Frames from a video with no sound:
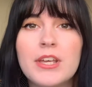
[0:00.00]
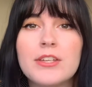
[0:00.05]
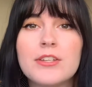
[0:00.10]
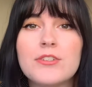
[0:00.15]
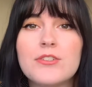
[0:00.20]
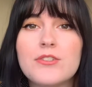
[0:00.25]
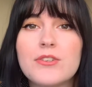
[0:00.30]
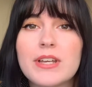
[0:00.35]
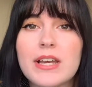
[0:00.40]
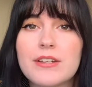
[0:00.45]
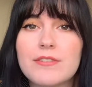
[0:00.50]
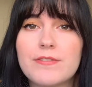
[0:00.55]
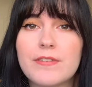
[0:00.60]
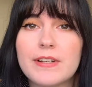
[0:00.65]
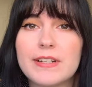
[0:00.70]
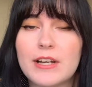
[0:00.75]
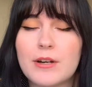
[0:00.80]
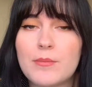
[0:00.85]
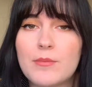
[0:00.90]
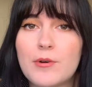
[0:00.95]
You do get to
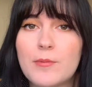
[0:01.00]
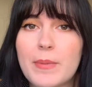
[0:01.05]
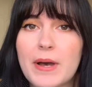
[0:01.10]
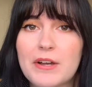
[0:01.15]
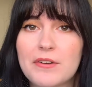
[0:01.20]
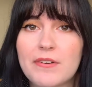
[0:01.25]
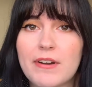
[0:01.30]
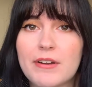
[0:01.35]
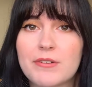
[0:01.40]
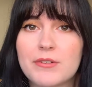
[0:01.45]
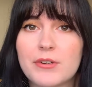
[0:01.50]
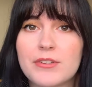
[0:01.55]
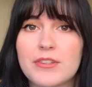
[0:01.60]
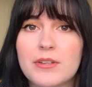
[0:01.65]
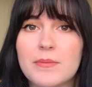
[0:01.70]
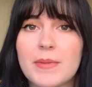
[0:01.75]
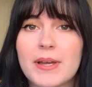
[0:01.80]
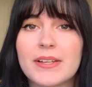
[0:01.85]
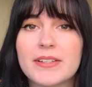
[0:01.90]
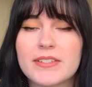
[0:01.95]
find out more background on
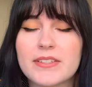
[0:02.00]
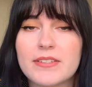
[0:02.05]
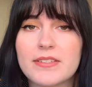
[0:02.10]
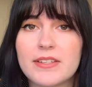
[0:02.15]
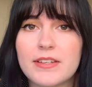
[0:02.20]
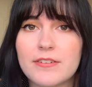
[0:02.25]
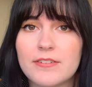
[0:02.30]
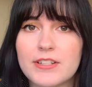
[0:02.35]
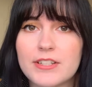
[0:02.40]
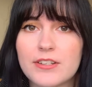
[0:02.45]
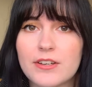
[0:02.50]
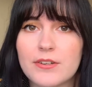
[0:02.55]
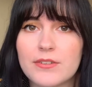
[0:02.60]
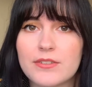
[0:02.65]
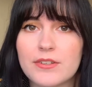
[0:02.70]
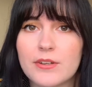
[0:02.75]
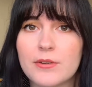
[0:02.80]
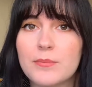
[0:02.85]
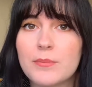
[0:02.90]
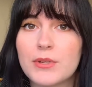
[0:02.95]
them as the series goes
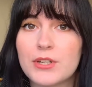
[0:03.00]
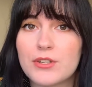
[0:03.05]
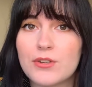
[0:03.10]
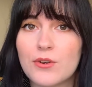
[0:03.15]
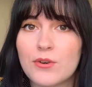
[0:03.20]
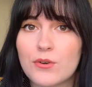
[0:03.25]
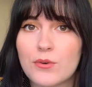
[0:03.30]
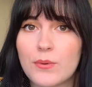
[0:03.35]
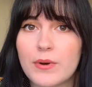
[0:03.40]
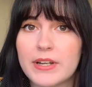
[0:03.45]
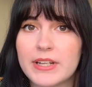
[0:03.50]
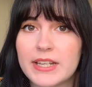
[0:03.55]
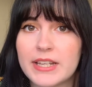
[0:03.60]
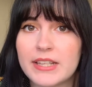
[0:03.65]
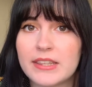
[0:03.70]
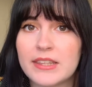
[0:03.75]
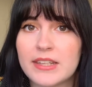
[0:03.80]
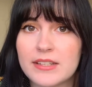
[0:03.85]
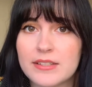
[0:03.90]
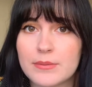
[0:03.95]
on, but not quite
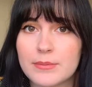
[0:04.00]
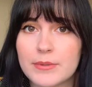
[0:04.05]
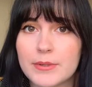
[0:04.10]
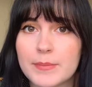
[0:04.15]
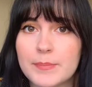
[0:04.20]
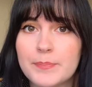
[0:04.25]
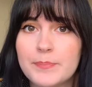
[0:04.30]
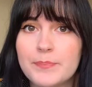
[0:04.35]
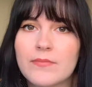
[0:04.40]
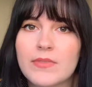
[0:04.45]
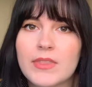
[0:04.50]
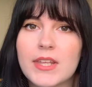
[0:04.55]
in this one.